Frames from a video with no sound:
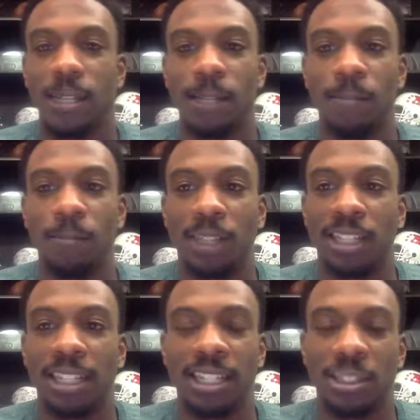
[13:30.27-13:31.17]

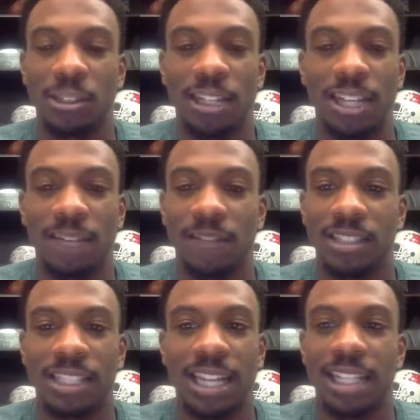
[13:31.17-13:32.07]
I think I showed a lot of
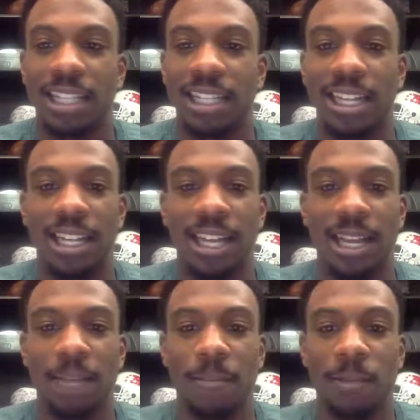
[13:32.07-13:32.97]
physicality in that
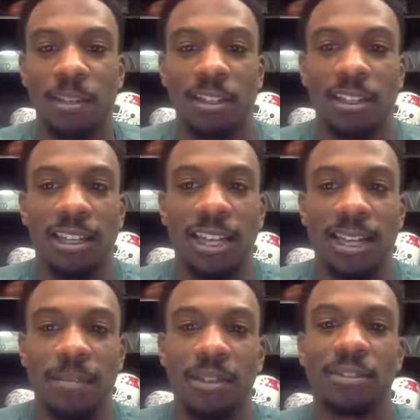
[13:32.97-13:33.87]
game, a
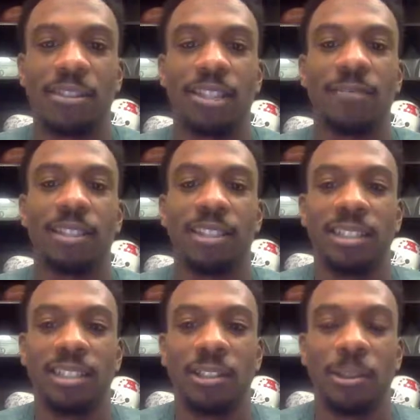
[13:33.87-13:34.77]
lot of mental
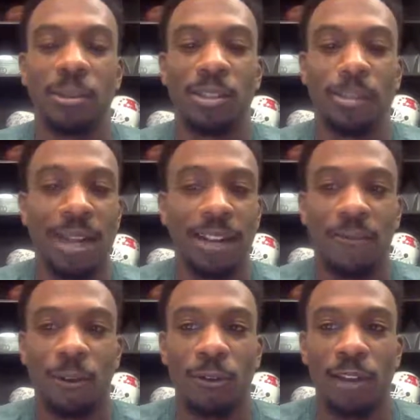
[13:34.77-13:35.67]
toughness. It was a
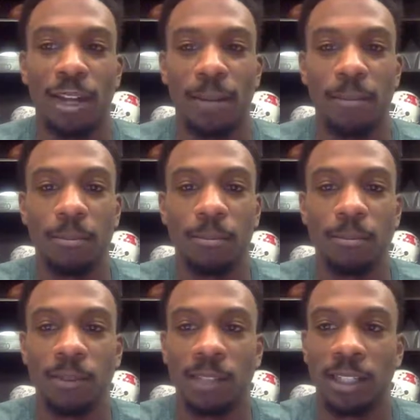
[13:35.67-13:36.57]
back-and-forth game.
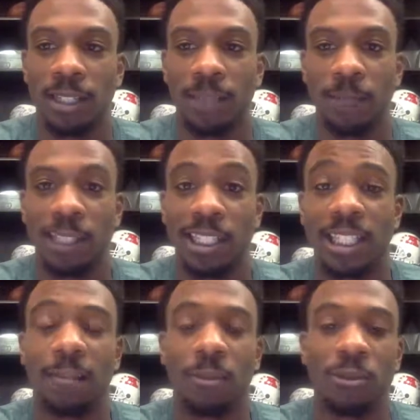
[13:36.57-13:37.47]
We
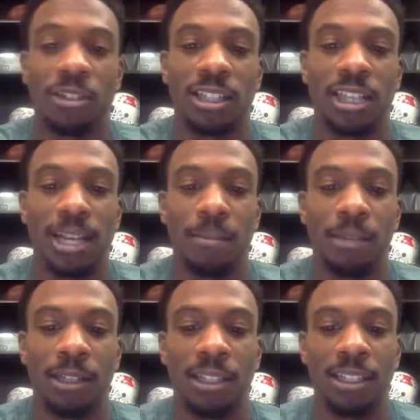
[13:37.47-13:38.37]
ended up losing the
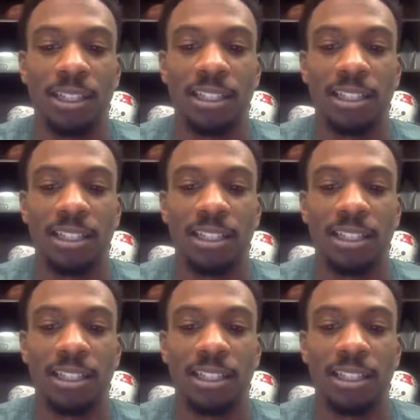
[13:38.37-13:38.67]
game, but